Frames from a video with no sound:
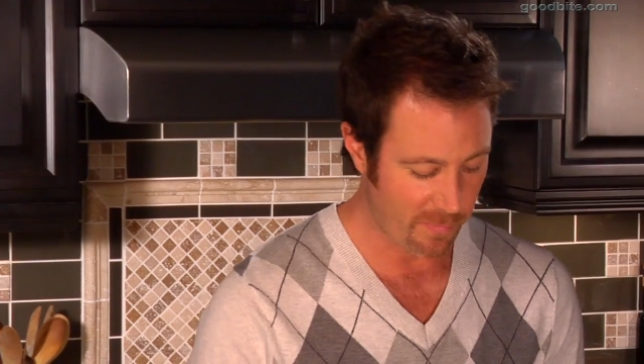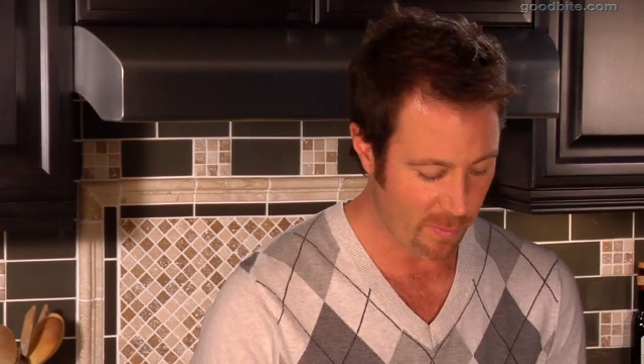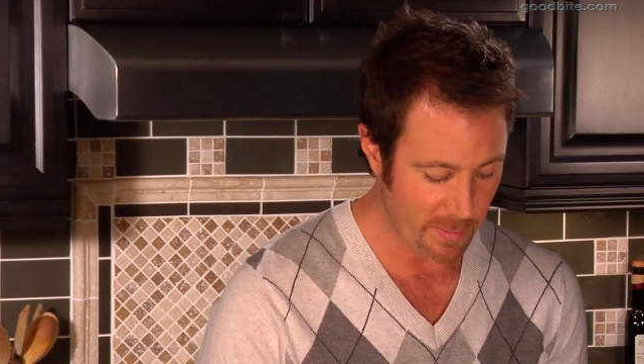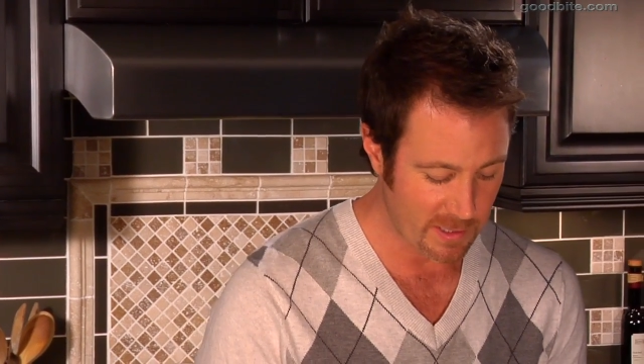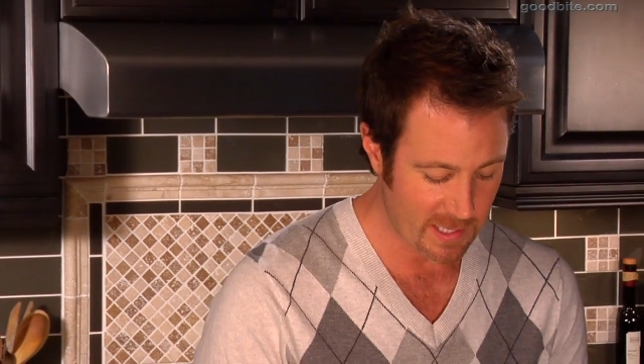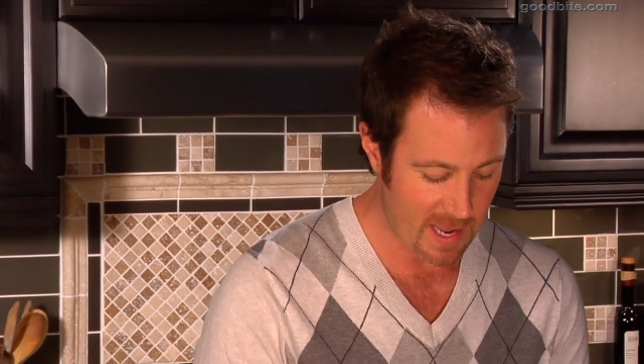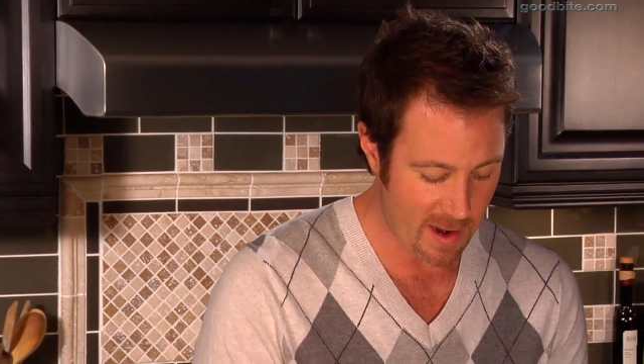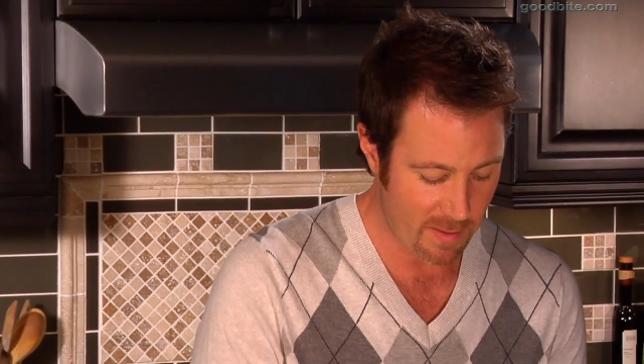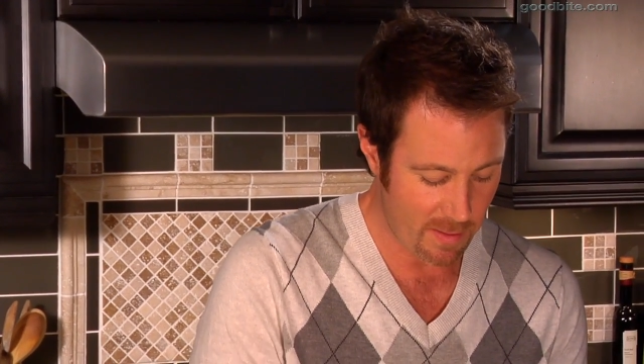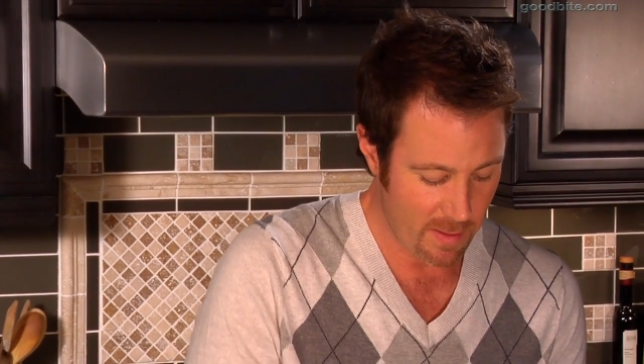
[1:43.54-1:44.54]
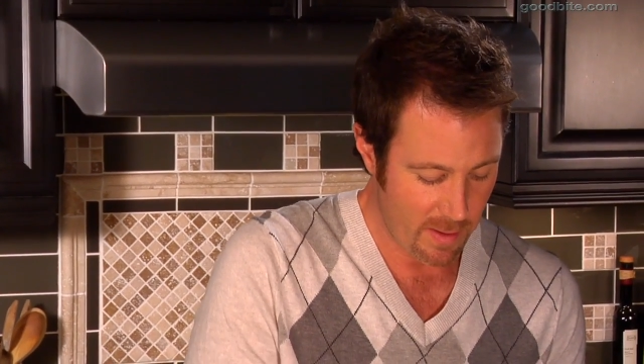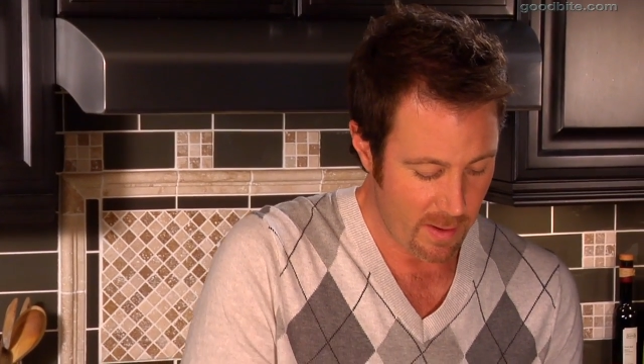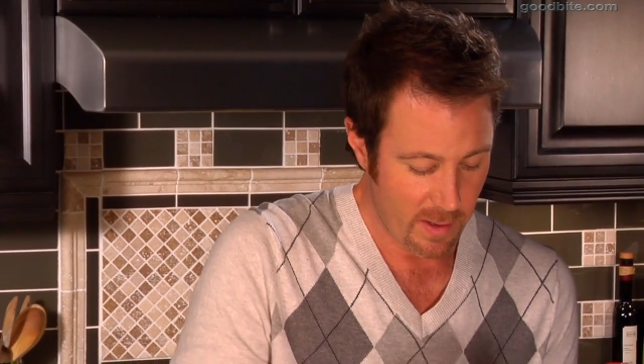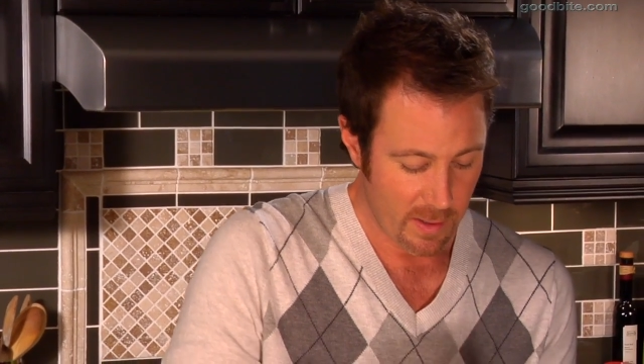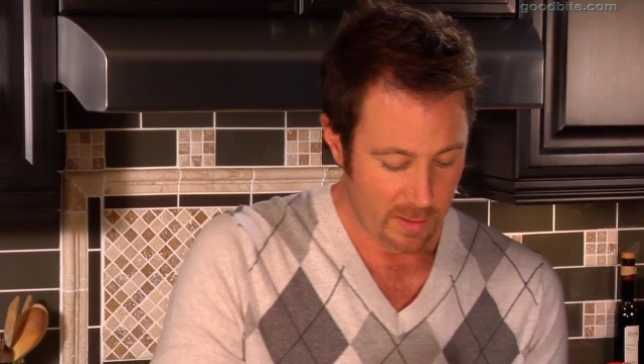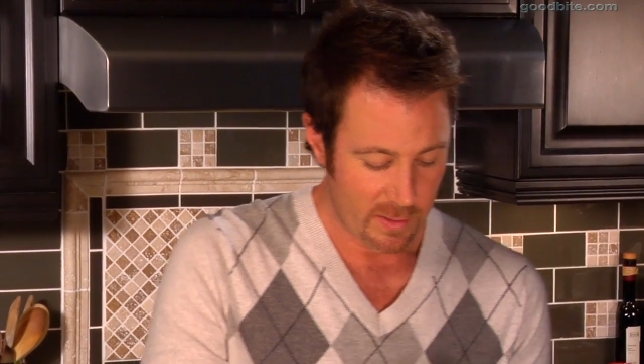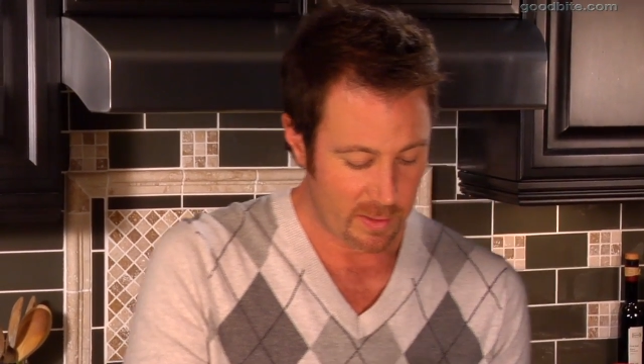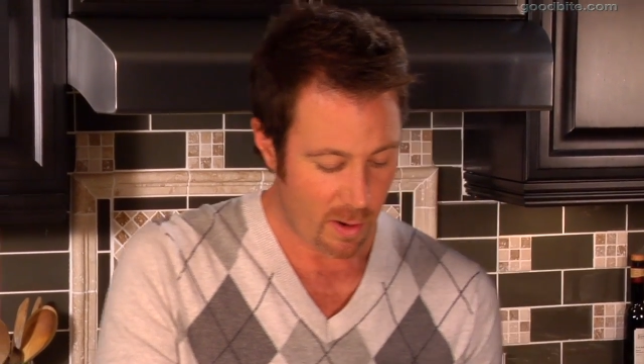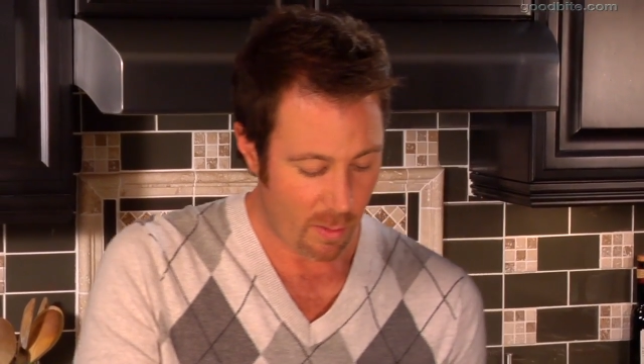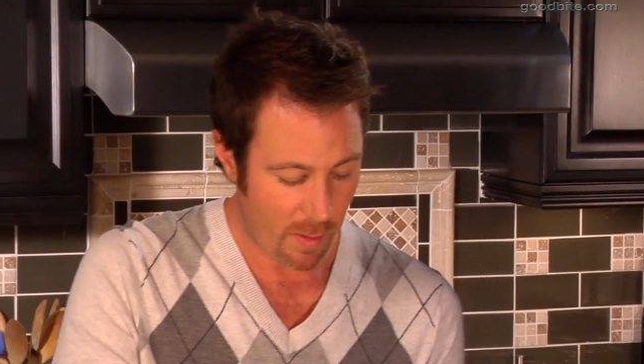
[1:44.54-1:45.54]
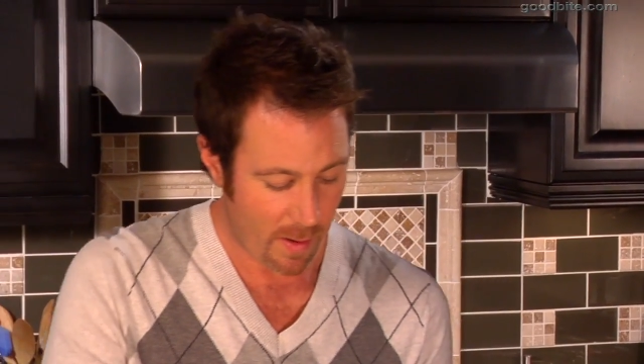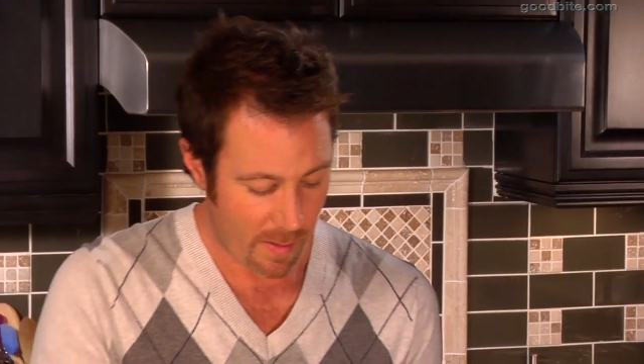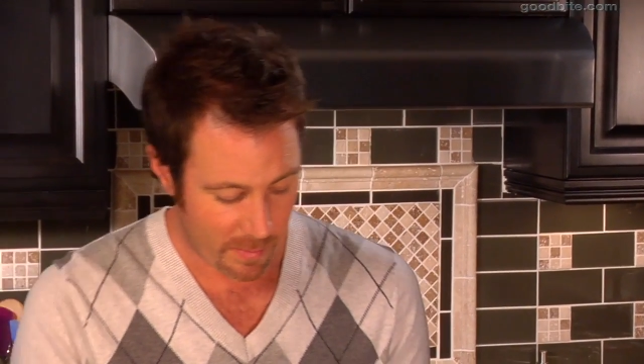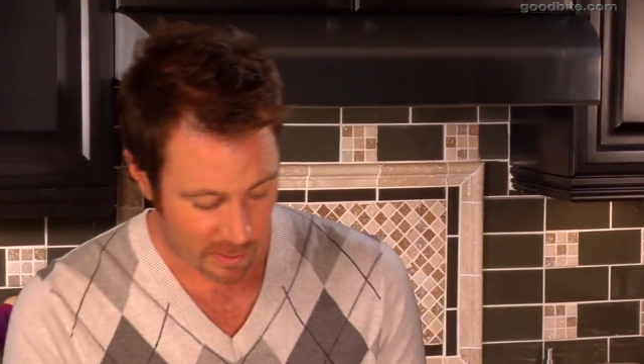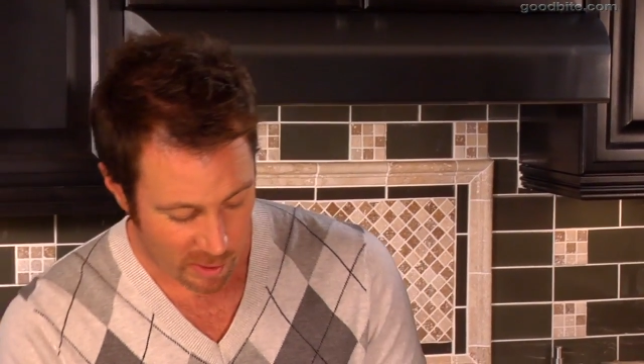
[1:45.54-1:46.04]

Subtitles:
form a skin. So I'm going to